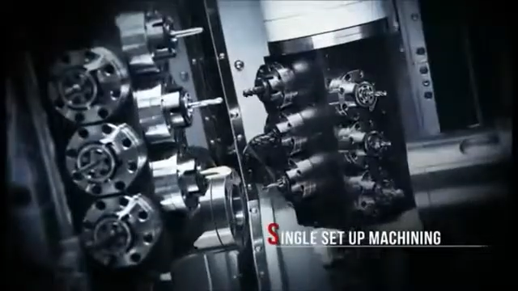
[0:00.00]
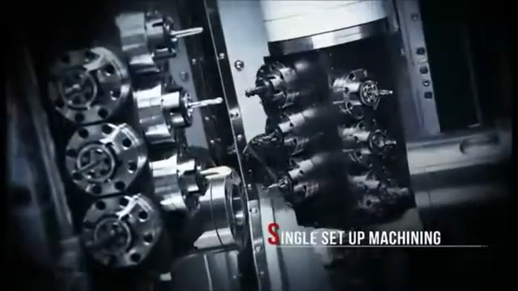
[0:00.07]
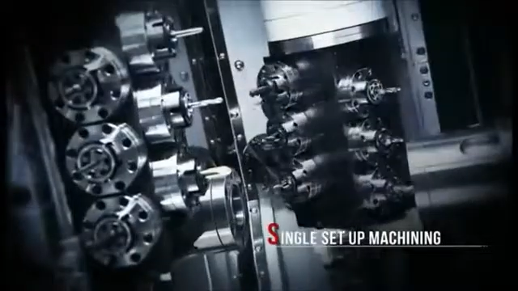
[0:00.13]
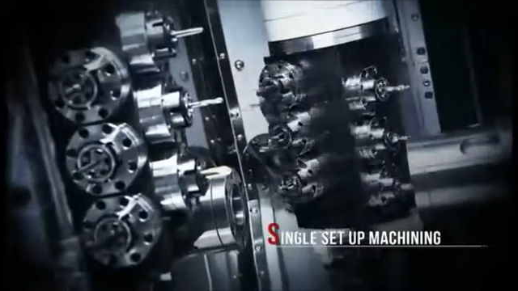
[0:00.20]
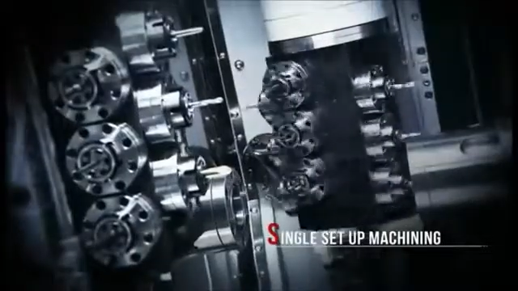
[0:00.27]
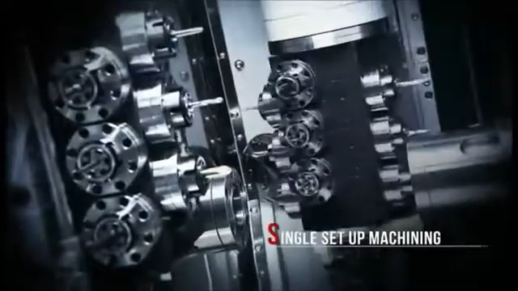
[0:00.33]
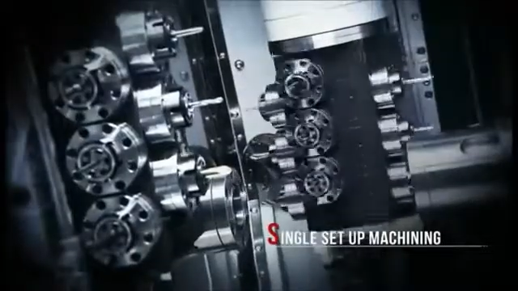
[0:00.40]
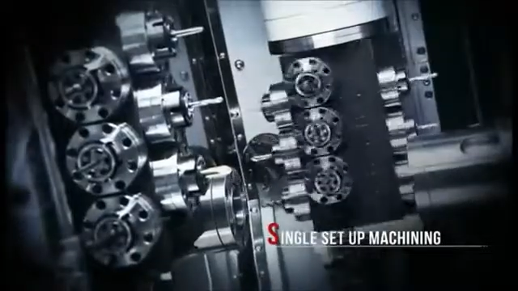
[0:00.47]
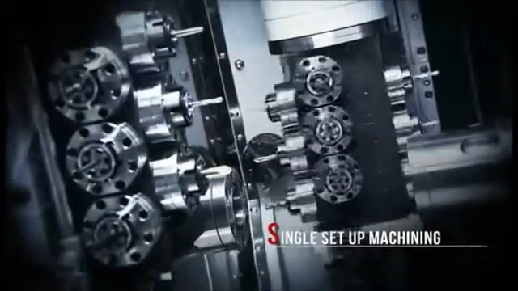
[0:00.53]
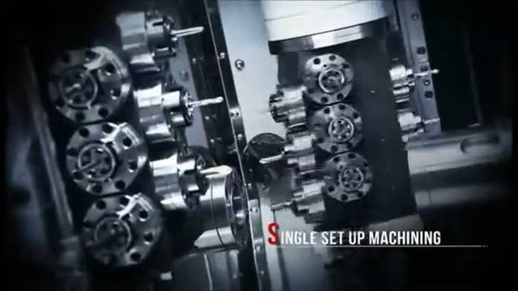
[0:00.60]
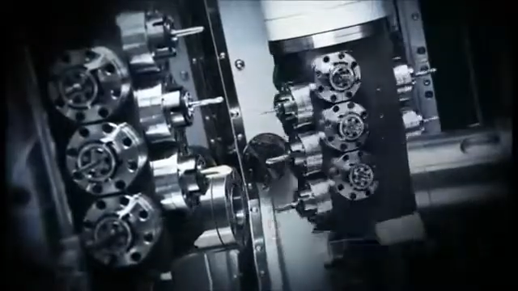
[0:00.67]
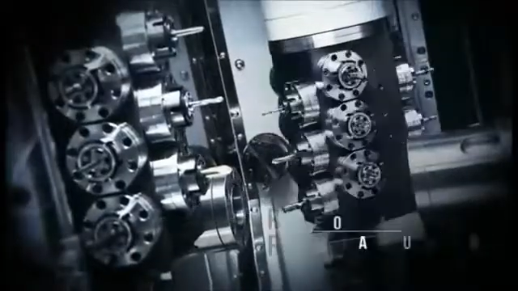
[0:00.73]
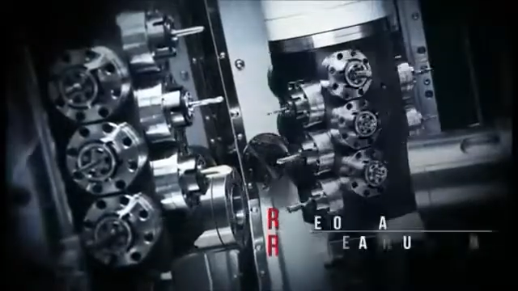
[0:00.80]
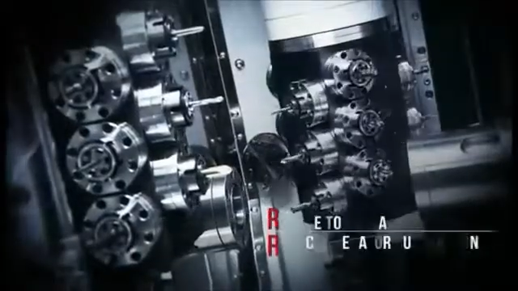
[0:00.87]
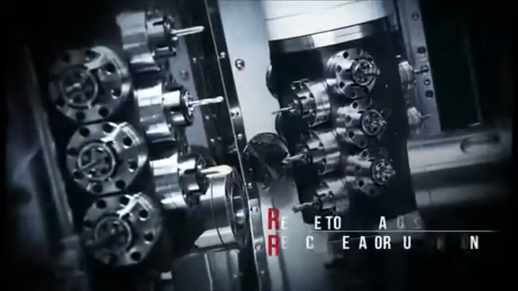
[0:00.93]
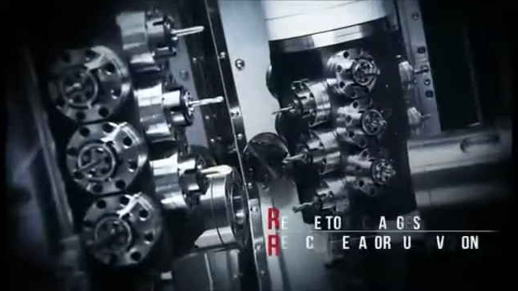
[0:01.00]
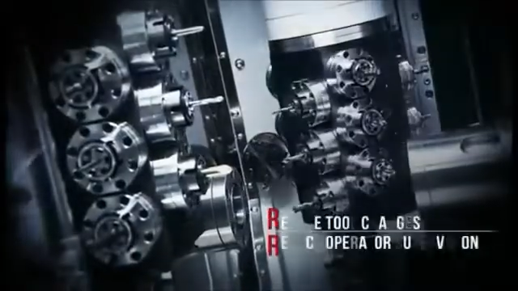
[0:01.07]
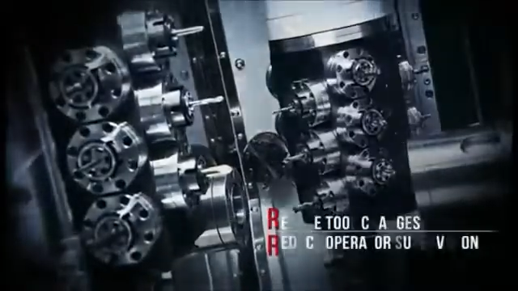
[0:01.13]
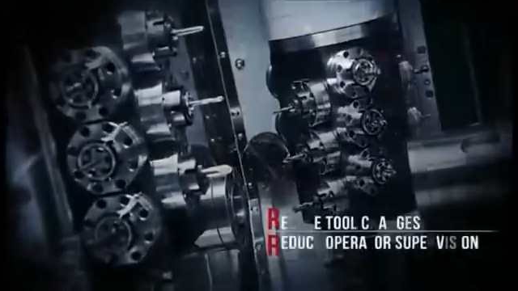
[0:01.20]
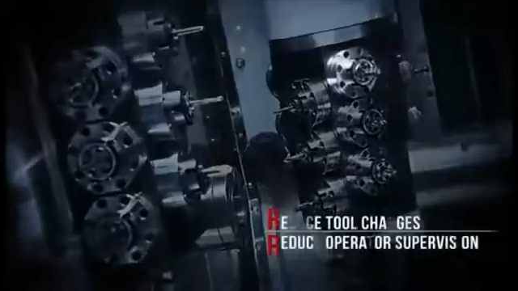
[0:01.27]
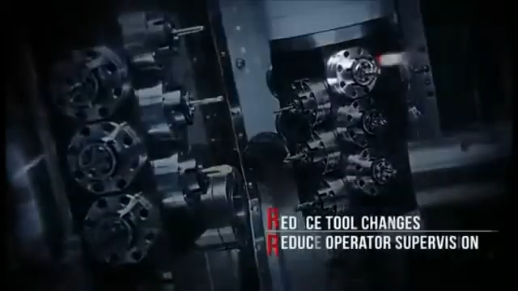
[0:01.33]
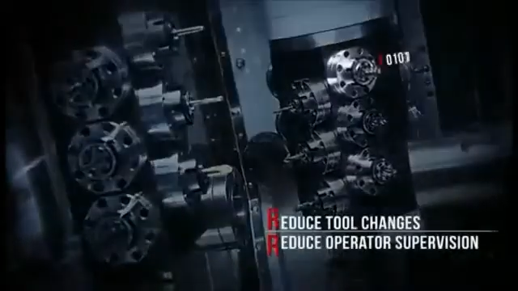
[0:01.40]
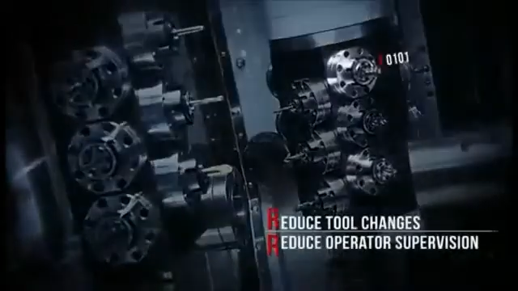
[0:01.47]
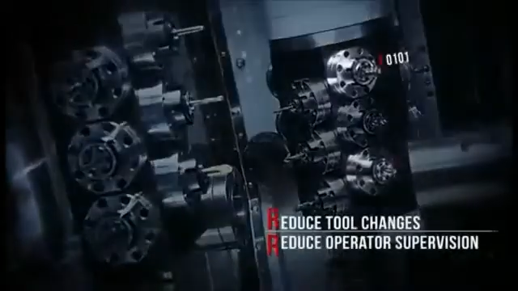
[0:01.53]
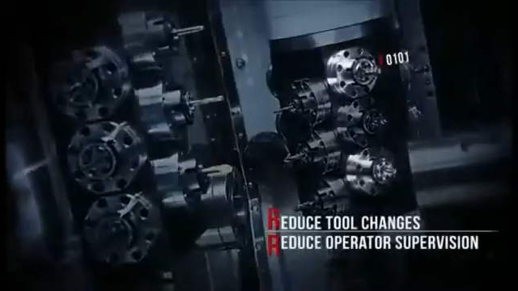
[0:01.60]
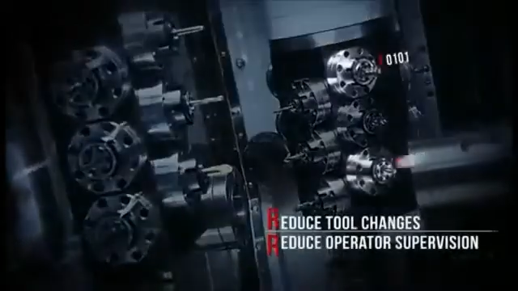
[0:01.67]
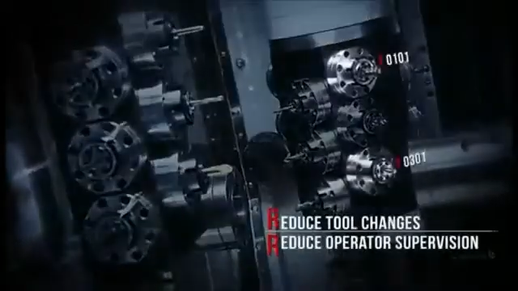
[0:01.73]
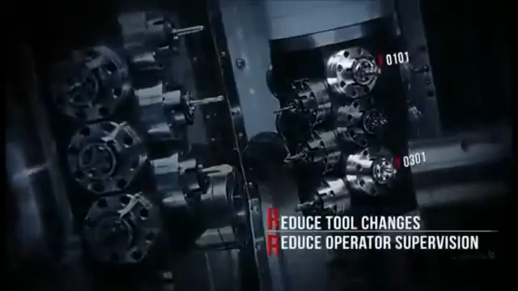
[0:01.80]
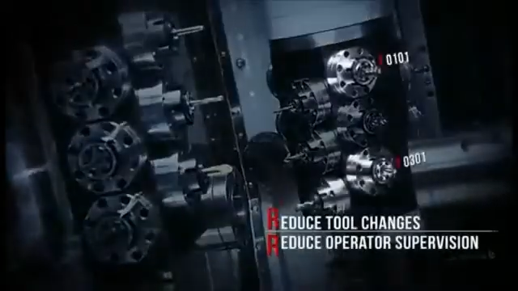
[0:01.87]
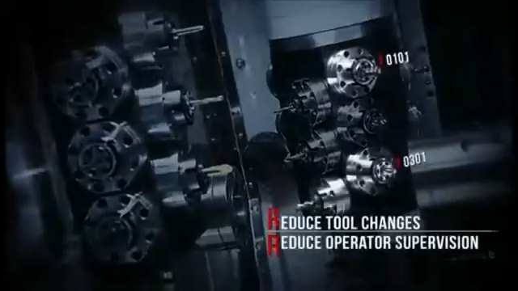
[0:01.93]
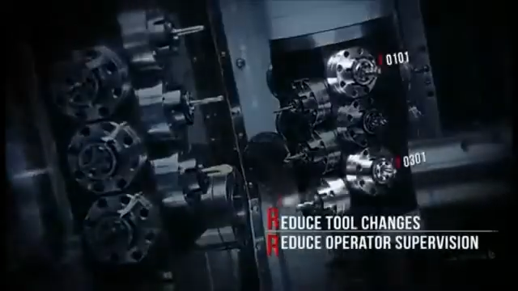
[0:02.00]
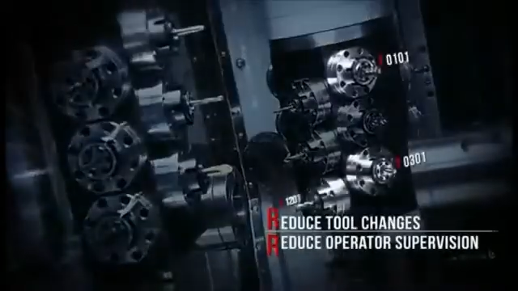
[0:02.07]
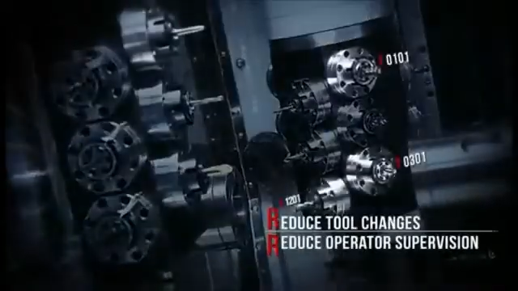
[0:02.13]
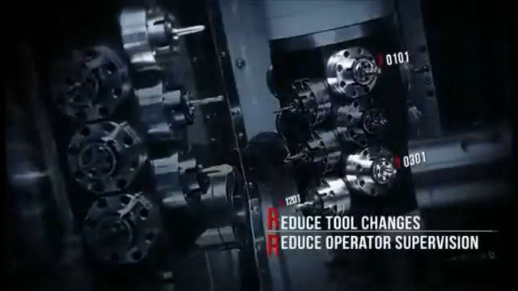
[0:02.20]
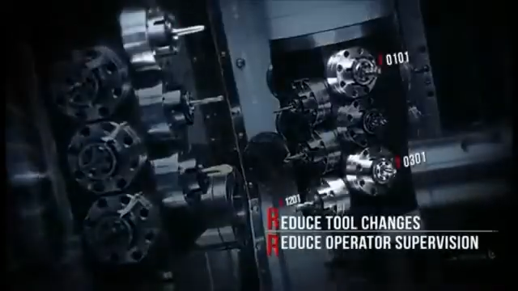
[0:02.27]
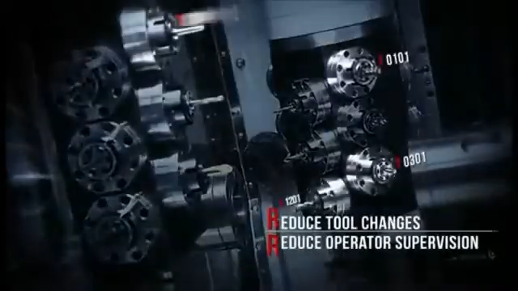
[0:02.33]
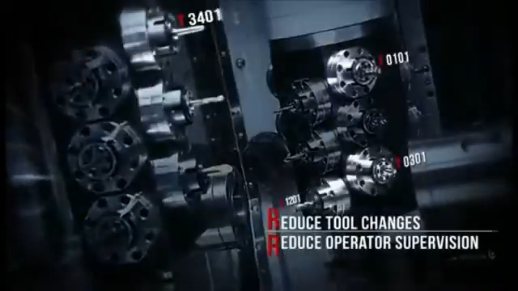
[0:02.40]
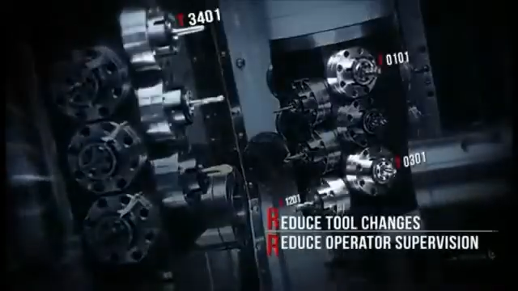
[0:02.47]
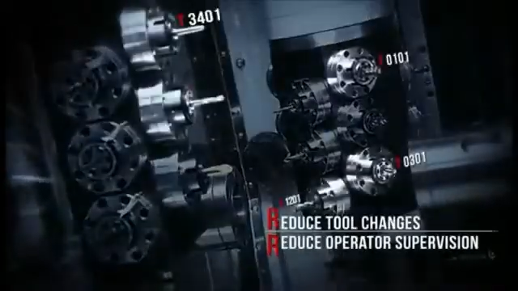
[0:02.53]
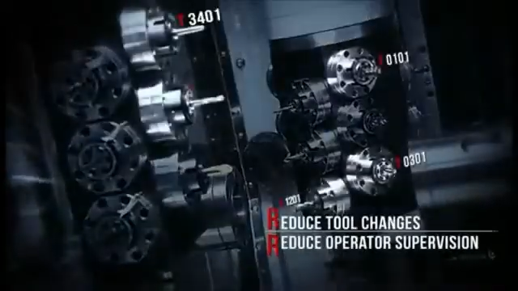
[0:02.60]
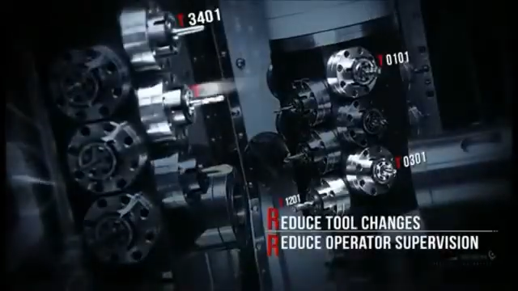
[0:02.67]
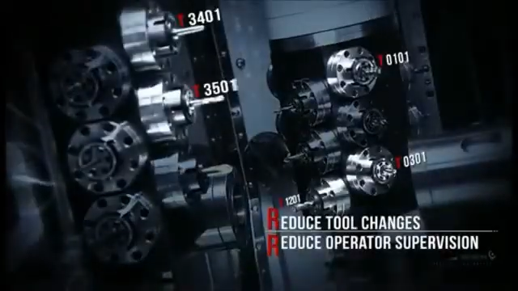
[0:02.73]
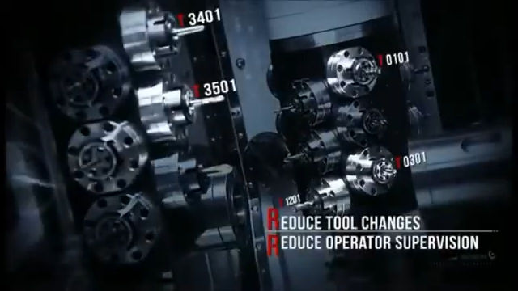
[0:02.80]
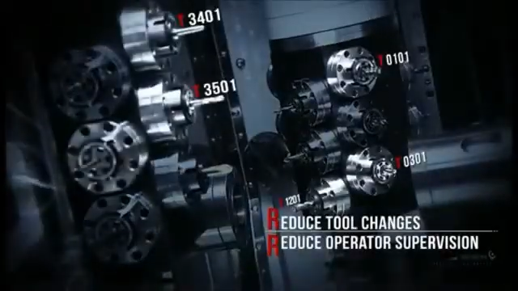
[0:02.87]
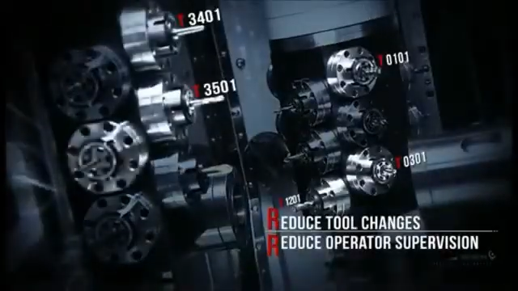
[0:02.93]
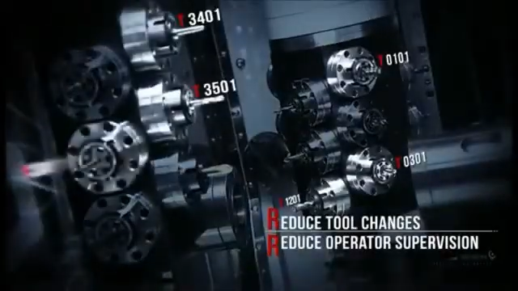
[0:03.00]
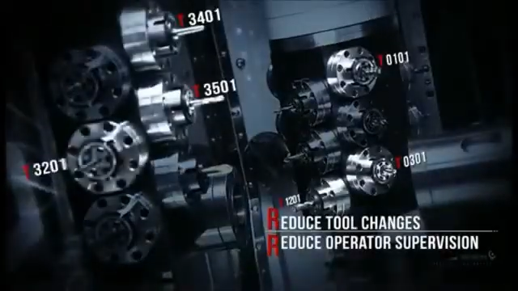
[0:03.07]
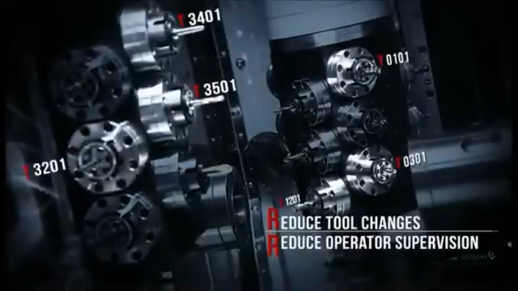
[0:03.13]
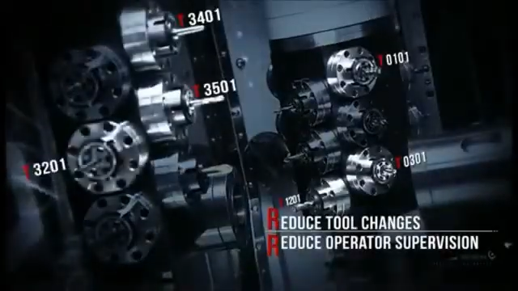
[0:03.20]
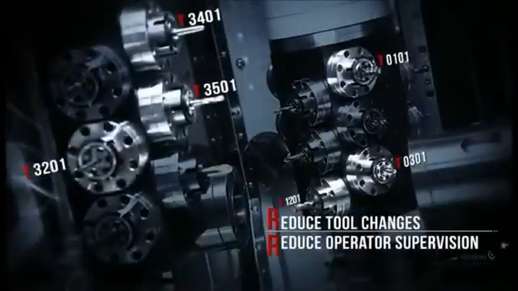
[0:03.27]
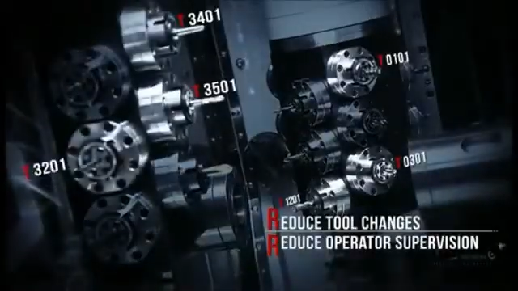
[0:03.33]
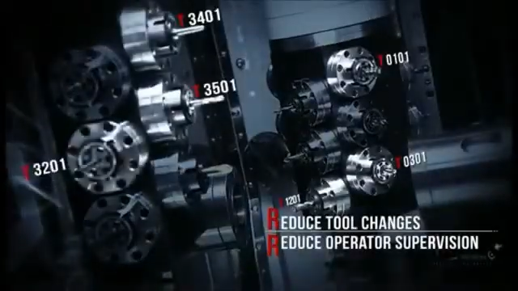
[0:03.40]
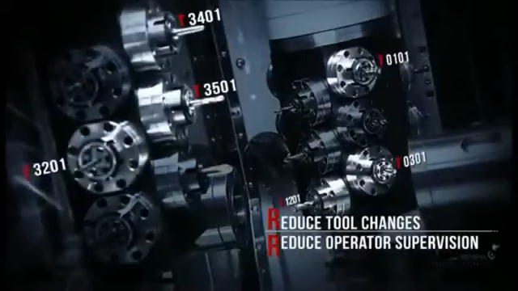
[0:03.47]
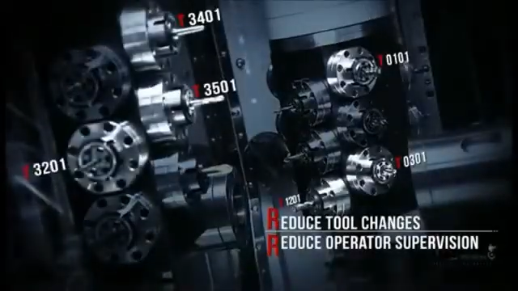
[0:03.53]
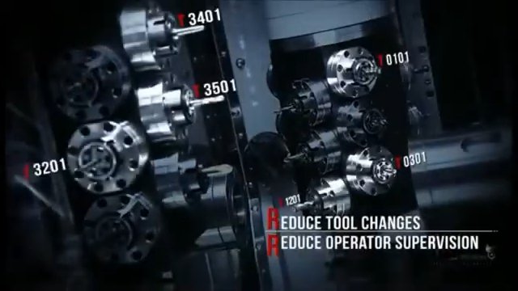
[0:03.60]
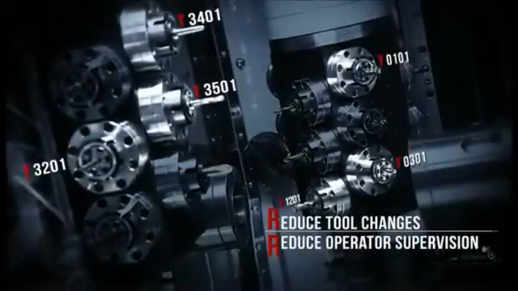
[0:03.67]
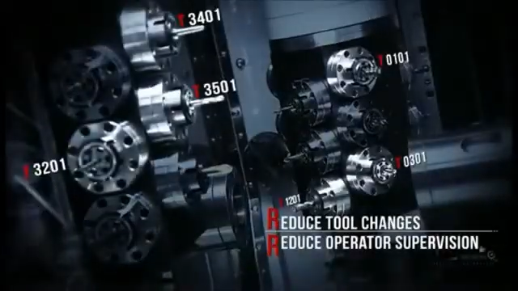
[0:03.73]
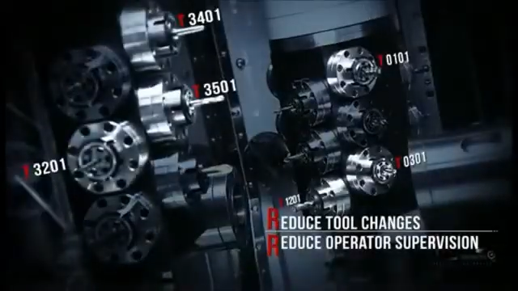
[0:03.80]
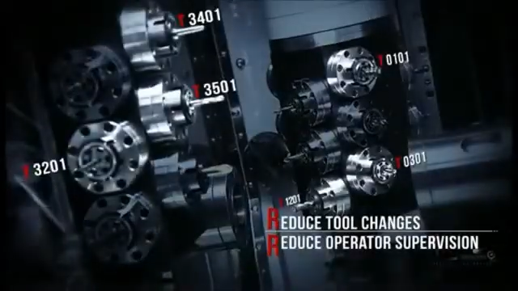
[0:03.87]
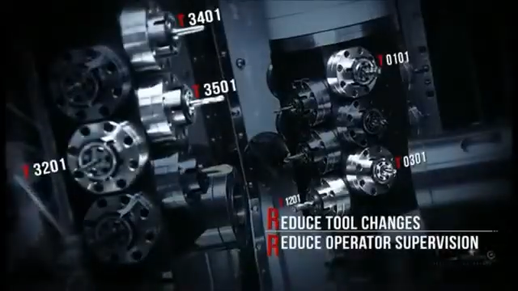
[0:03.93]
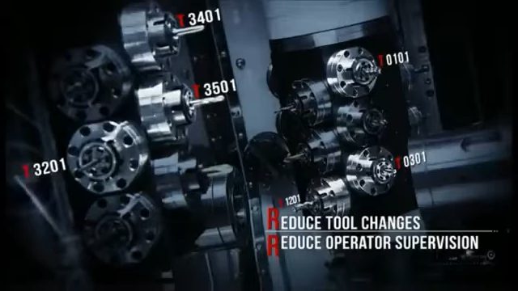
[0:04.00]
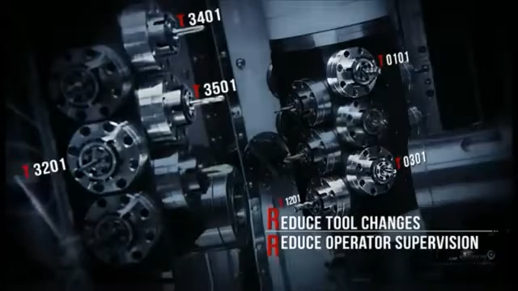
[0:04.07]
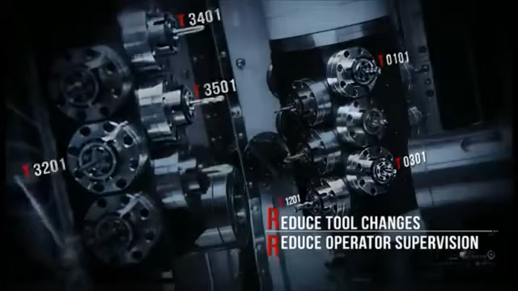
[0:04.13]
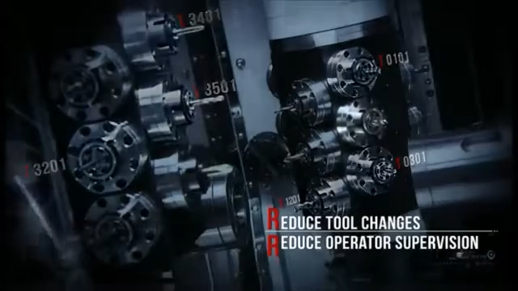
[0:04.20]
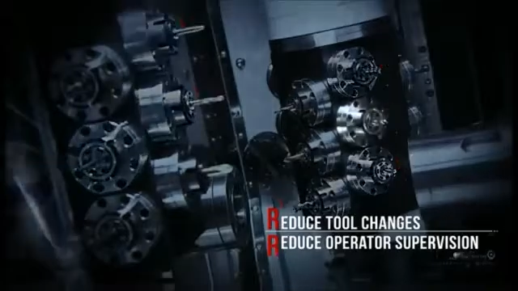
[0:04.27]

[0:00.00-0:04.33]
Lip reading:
(no speaker visible)